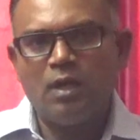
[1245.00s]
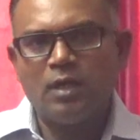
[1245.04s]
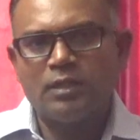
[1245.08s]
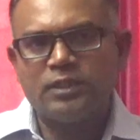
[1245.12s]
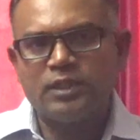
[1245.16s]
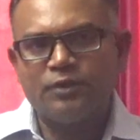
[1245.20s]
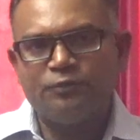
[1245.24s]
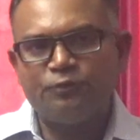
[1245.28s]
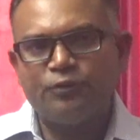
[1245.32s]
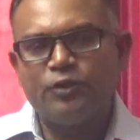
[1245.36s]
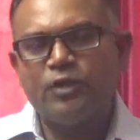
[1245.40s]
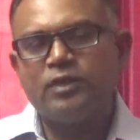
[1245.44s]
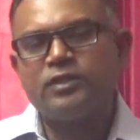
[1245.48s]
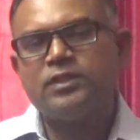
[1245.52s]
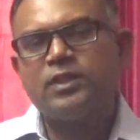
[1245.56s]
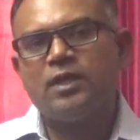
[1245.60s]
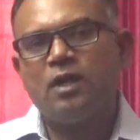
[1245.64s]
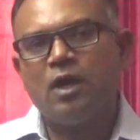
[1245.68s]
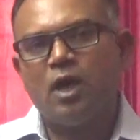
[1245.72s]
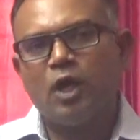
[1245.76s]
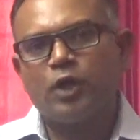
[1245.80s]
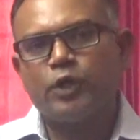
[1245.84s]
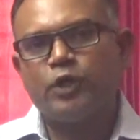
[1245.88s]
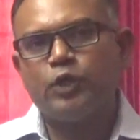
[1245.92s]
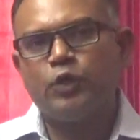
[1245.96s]
They further
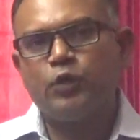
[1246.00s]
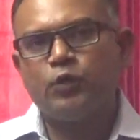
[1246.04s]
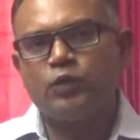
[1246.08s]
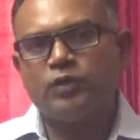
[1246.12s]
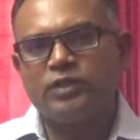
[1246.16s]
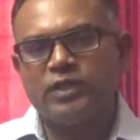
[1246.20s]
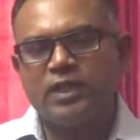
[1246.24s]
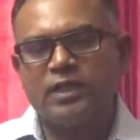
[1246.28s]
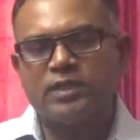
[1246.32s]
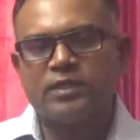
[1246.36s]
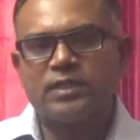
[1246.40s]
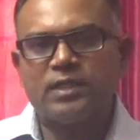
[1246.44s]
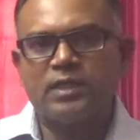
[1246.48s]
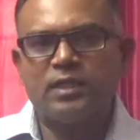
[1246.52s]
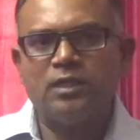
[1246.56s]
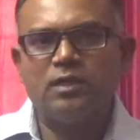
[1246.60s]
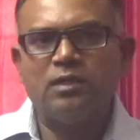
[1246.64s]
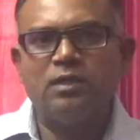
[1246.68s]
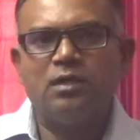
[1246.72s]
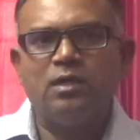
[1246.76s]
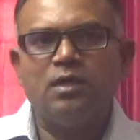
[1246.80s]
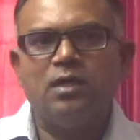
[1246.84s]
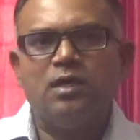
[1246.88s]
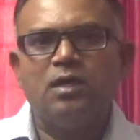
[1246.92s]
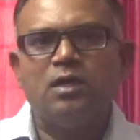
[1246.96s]
argued that
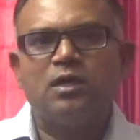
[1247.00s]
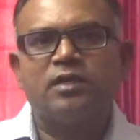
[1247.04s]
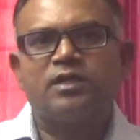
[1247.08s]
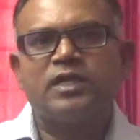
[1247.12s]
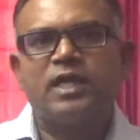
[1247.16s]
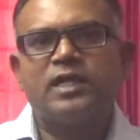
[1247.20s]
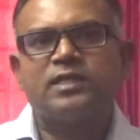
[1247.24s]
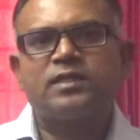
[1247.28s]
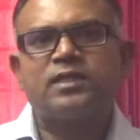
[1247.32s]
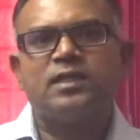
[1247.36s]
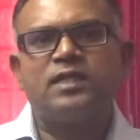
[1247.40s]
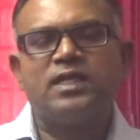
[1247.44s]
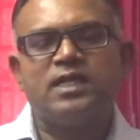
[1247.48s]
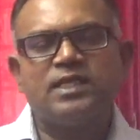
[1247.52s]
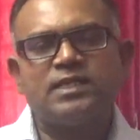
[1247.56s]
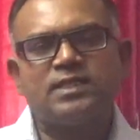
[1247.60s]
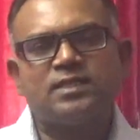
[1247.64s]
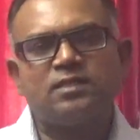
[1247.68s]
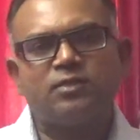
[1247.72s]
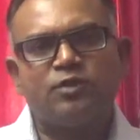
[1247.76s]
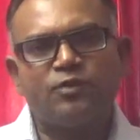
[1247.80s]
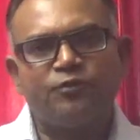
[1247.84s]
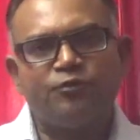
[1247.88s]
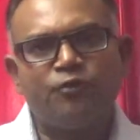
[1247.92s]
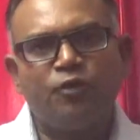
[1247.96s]

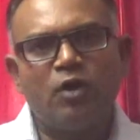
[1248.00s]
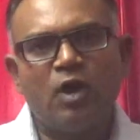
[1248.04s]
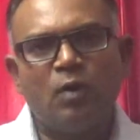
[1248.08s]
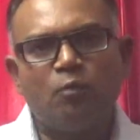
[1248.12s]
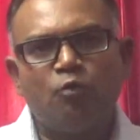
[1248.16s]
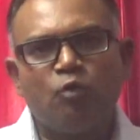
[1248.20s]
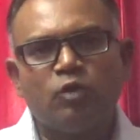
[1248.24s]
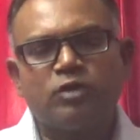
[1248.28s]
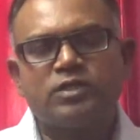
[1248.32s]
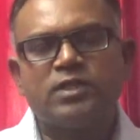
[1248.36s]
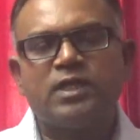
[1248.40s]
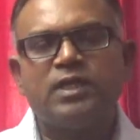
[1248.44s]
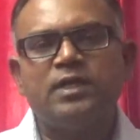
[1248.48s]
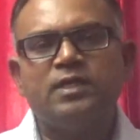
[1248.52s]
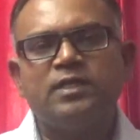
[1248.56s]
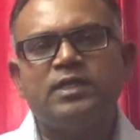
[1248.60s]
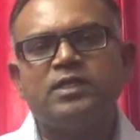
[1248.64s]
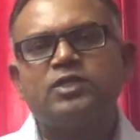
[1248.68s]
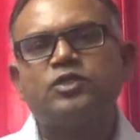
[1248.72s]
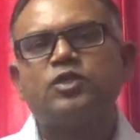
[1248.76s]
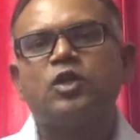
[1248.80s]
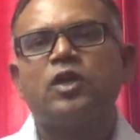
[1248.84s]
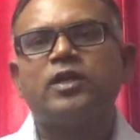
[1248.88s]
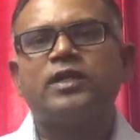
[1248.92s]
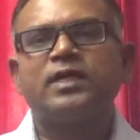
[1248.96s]
rationalist reform was a
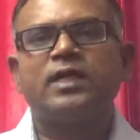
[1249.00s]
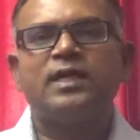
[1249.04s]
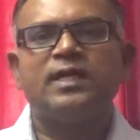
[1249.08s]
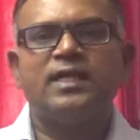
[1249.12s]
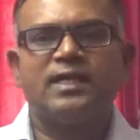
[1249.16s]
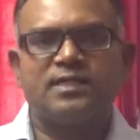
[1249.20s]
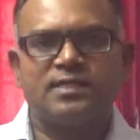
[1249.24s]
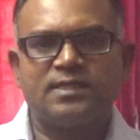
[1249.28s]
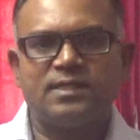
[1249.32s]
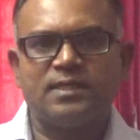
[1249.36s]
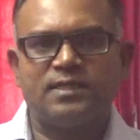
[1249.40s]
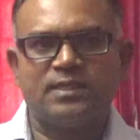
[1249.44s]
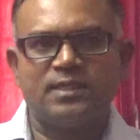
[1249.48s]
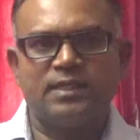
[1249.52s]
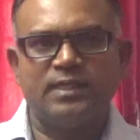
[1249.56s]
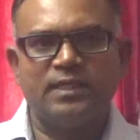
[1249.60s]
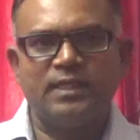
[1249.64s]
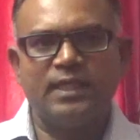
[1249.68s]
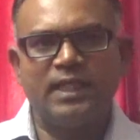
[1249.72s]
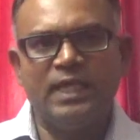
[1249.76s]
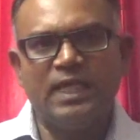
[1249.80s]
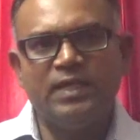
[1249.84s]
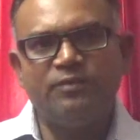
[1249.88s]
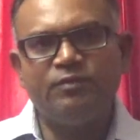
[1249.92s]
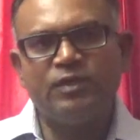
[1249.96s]
historical necessity,
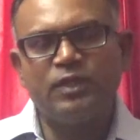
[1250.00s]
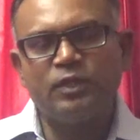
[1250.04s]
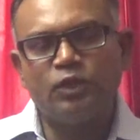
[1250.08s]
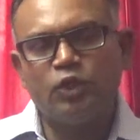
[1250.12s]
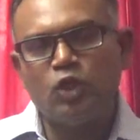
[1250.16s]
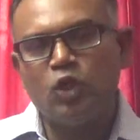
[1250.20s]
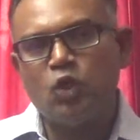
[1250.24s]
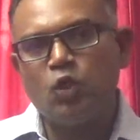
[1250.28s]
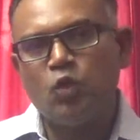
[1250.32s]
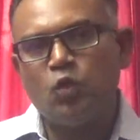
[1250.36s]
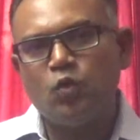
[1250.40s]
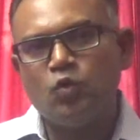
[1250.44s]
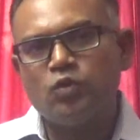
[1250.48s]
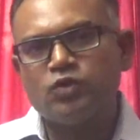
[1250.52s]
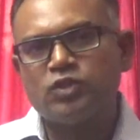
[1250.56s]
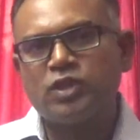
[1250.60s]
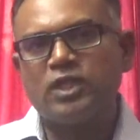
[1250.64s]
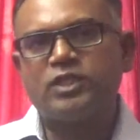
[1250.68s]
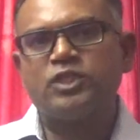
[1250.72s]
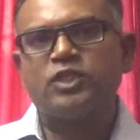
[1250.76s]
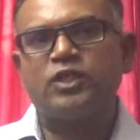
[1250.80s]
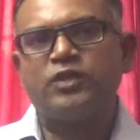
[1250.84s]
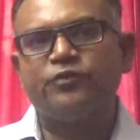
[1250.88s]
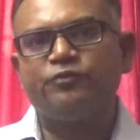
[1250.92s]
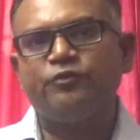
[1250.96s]
even though
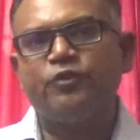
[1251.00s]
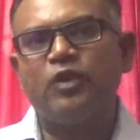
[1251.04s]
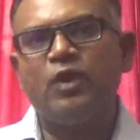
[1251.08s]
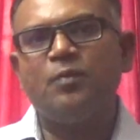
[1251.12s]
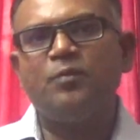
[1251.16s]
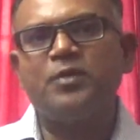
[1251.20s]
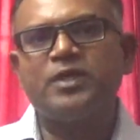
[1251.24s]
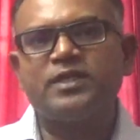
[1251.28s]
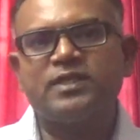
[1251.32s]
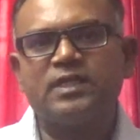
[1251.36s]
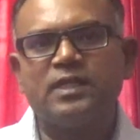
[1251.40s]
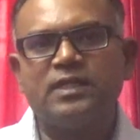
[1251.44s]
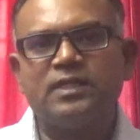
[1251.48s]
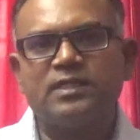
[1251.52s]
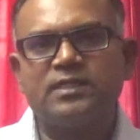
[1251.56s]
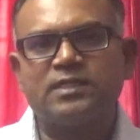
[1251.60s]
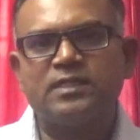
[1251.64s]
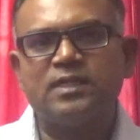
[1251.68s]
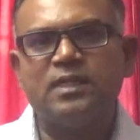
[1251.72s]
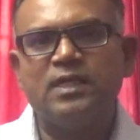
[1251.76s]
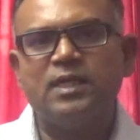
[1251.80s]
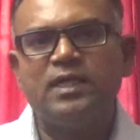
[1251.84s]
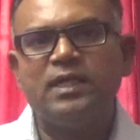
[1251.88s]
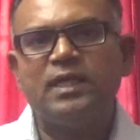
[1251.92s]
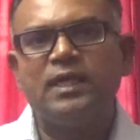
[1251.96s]
such reform
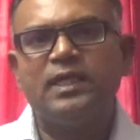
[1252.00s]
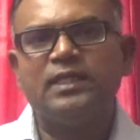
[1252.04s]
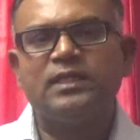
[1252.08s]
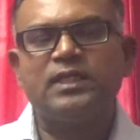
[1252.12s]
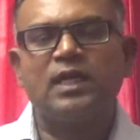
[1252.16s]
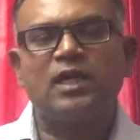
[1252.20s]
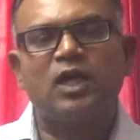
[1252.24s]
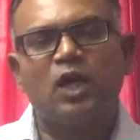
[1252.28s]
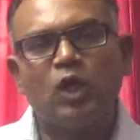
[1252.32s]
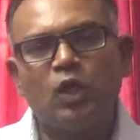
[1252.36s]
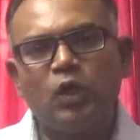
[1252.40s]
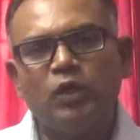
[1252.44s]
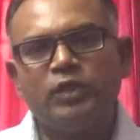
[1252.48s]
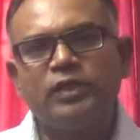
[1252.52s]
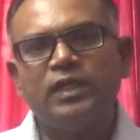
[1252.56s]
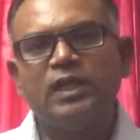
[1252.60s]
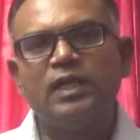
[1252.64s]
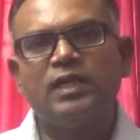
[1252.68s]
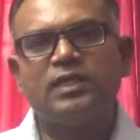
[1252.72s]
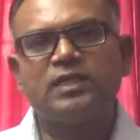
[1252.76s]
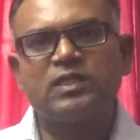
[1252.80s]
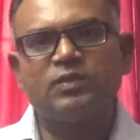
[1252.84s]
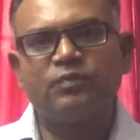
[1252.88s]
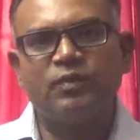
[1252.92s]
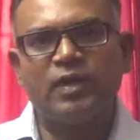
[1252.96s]
results in the colonial
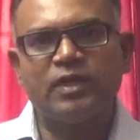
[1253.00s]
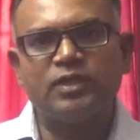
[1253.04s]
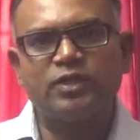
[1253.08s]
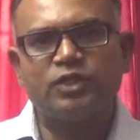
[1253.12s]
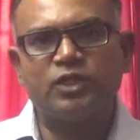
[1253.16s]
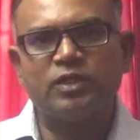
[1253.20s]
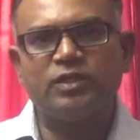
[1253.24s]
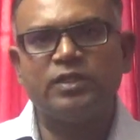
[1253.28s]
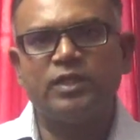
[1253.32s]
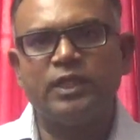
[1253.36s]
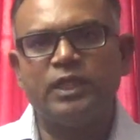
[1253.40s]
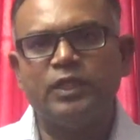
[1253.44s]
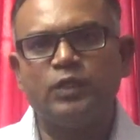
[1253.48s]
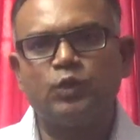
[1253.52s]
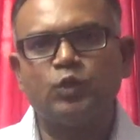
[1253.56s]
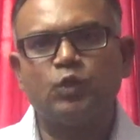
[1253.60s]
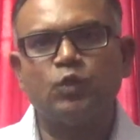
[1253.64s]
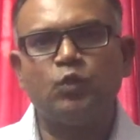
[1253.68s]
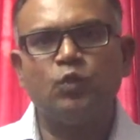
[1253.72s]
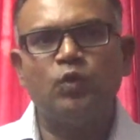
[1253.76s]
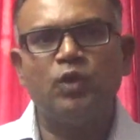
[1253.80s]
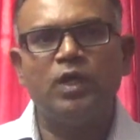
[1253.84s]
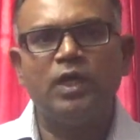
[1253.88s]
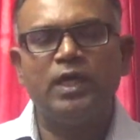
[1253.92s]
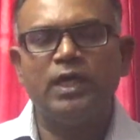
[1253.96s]
intervention
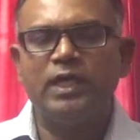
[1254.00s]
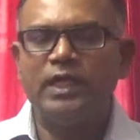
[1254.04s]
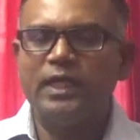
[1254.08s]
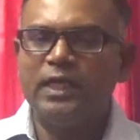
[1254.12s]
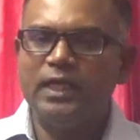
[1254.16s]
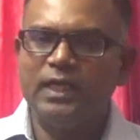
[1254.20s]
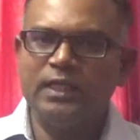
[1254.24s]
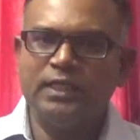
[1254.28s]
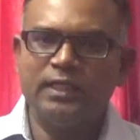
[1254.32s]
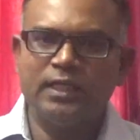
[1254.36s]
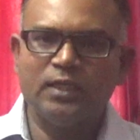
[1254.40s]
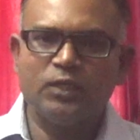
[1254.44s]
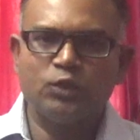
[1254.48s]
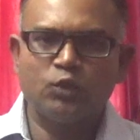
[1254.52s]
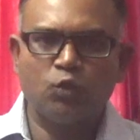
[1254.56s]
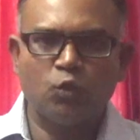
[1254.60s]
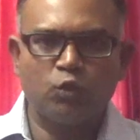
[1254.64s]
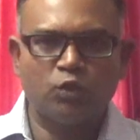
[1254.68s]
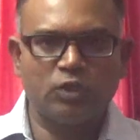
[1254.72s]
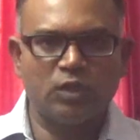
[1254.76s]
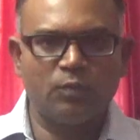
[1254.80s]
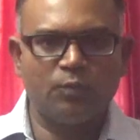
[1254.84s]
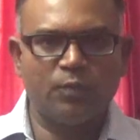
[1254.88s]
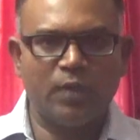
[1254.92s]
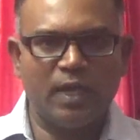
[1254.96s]
into Indian
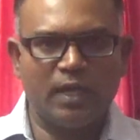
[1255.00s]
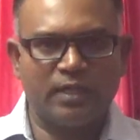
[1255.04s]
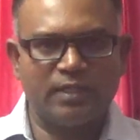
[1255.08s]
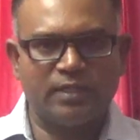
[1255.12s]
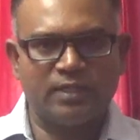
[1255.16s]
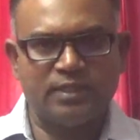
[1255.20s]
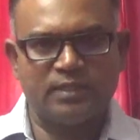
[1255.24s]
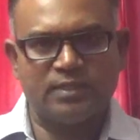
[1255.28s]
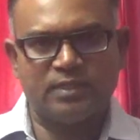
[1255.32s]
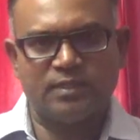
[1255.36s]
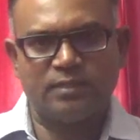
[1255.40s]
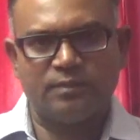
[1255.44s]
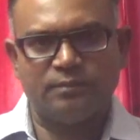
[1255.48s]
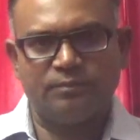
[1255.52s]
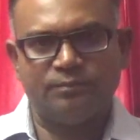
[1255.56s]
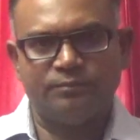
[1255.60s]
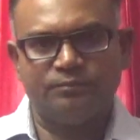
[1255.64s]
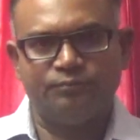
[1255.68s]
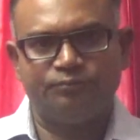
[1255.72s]
social practice.